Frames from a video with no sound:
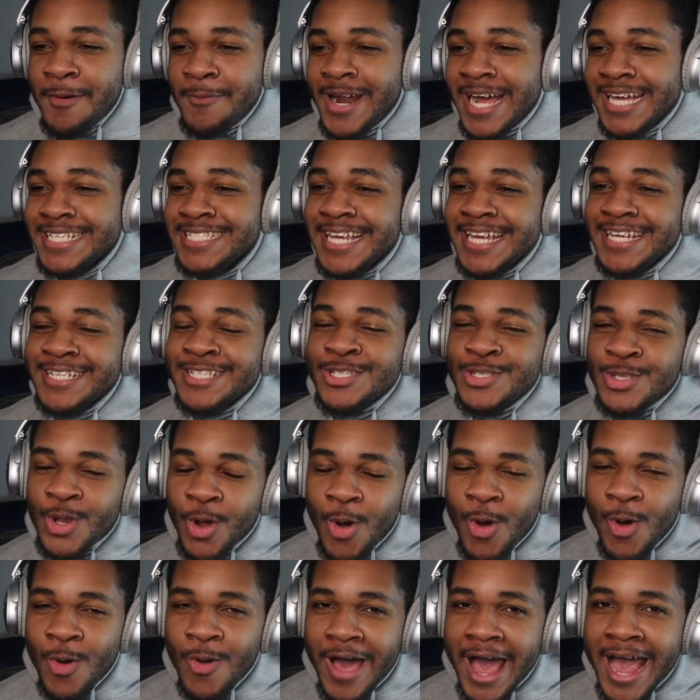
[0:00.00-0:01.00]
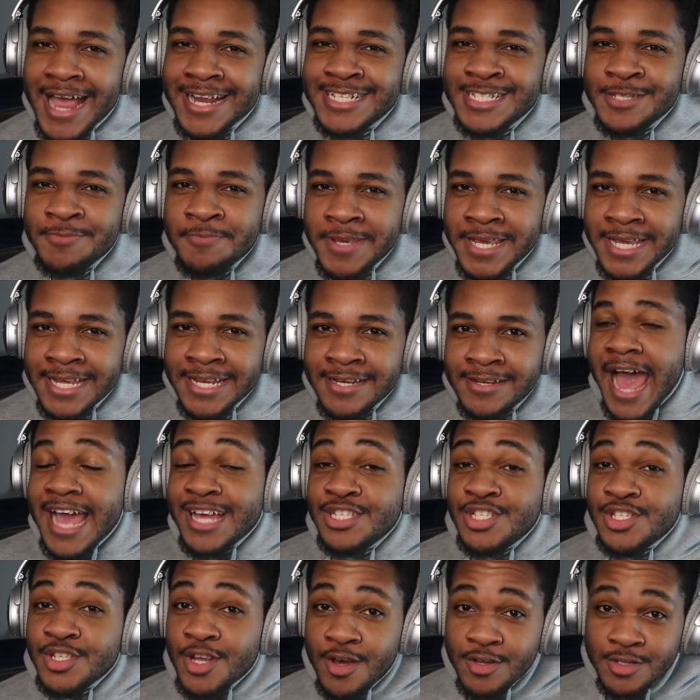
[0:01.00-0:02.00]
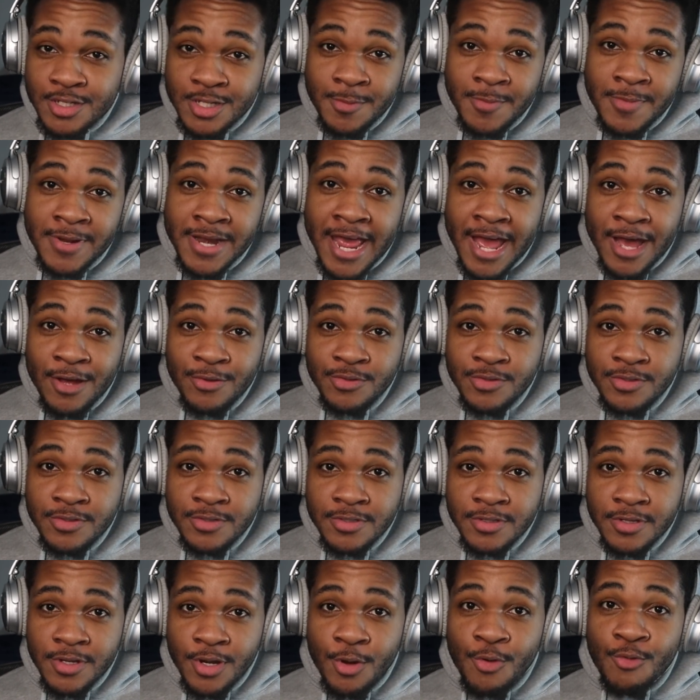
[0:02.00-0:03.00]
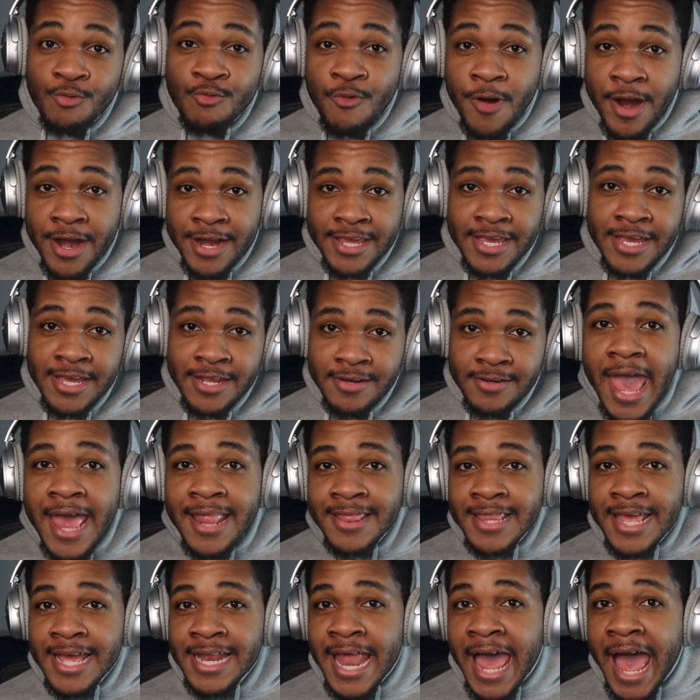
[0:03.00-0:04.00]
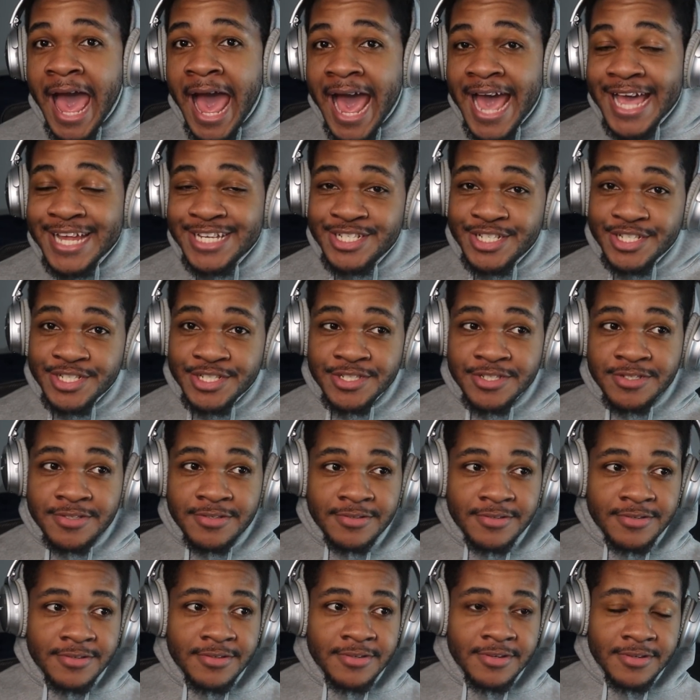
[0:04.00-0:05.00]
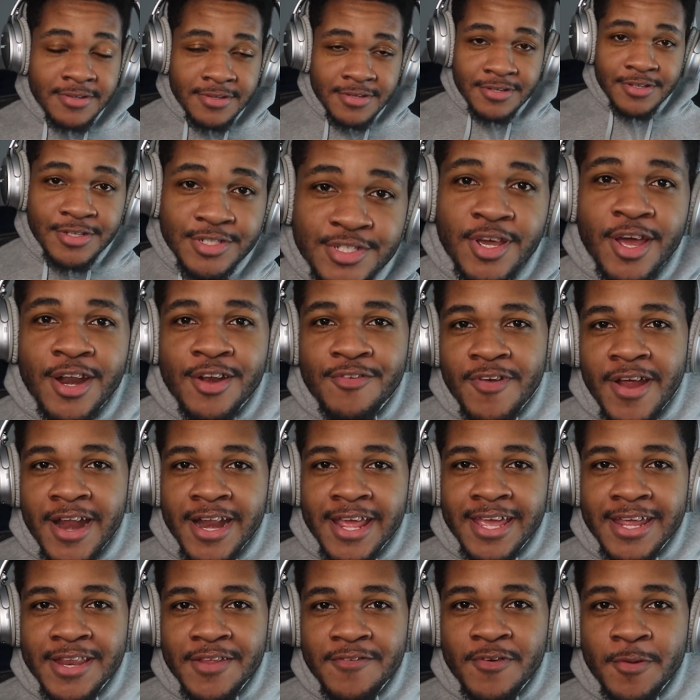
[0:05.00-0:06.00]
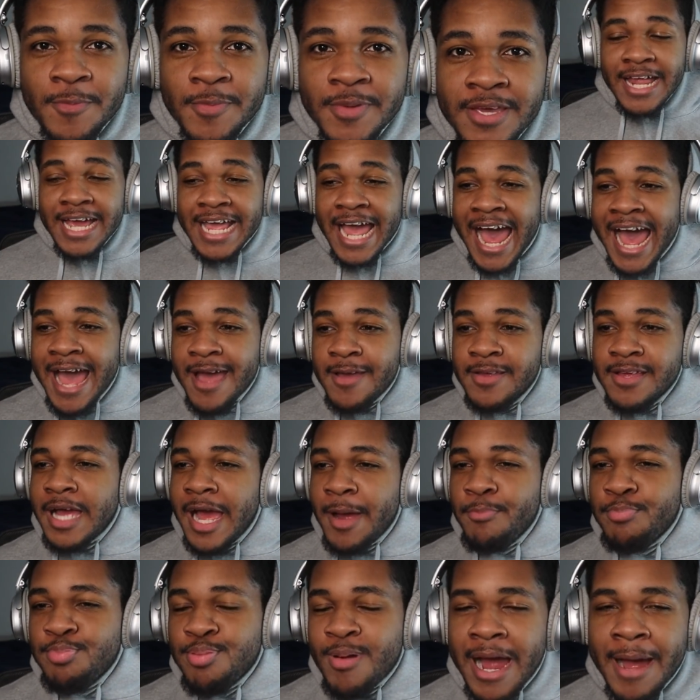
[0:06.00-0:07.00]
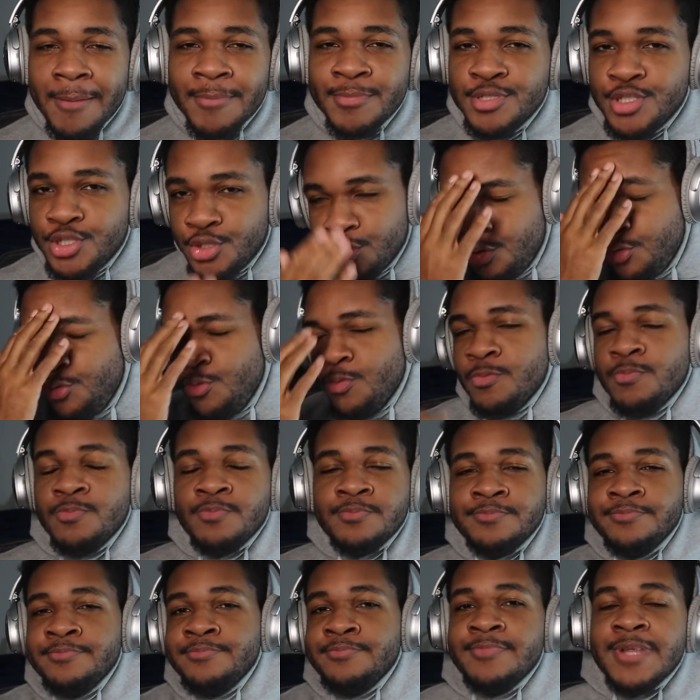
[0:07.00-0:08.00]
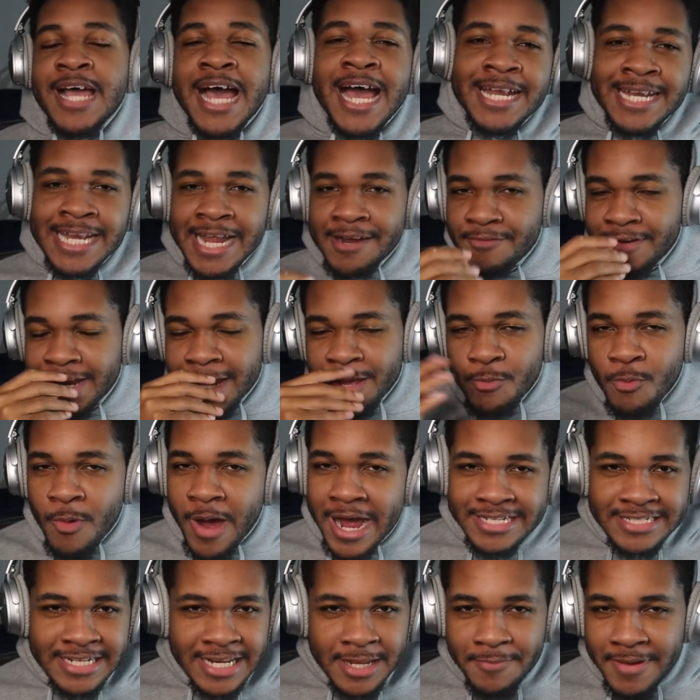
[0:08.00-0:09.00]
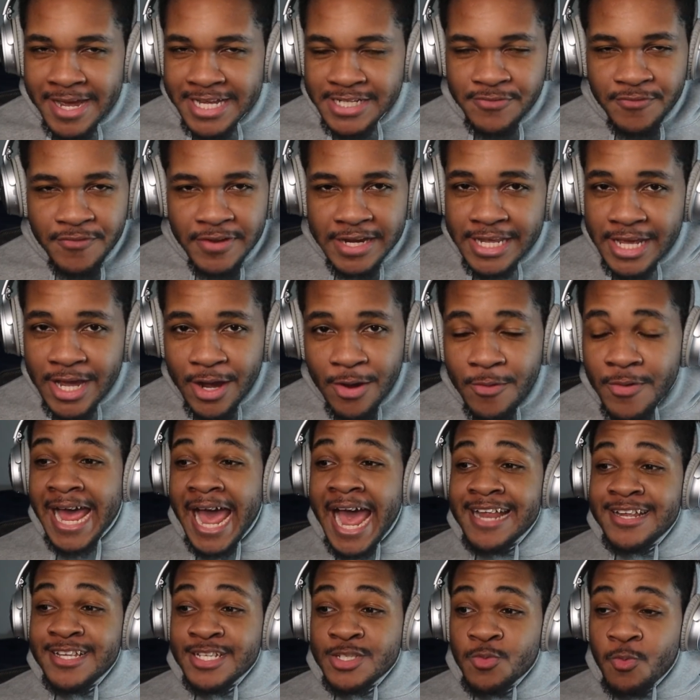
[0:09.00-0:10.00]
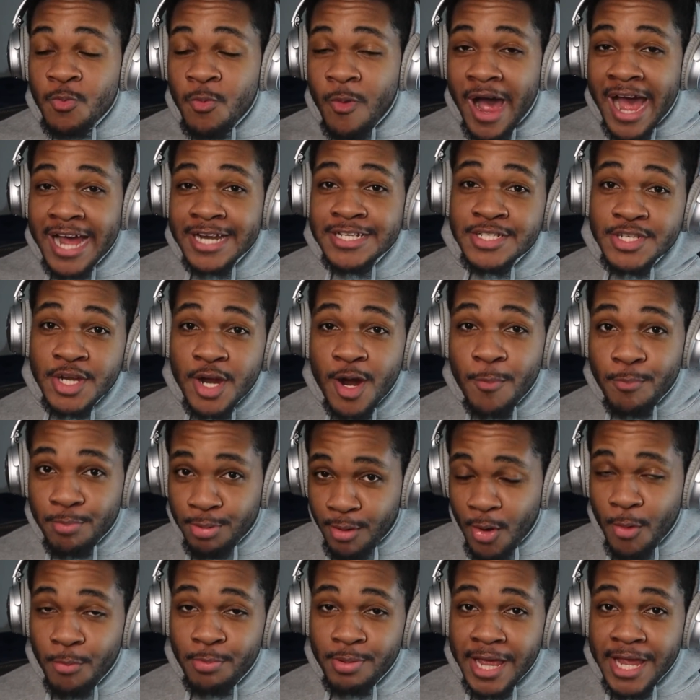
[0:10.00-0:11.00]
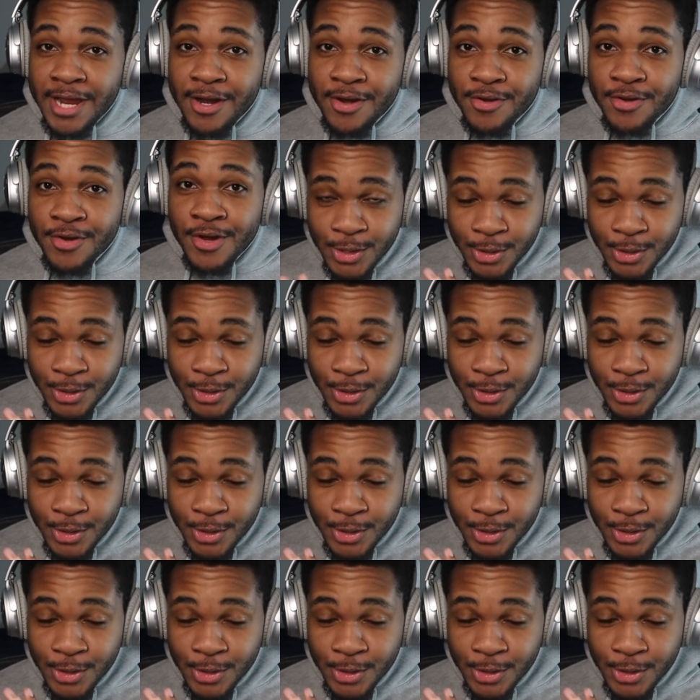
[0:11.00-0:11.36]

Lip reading: when I say stole, I just mean I saw someone else running it and then I just started running it, you feel me? Like I promise you, I never like watched anybody's video. I just watched a pro player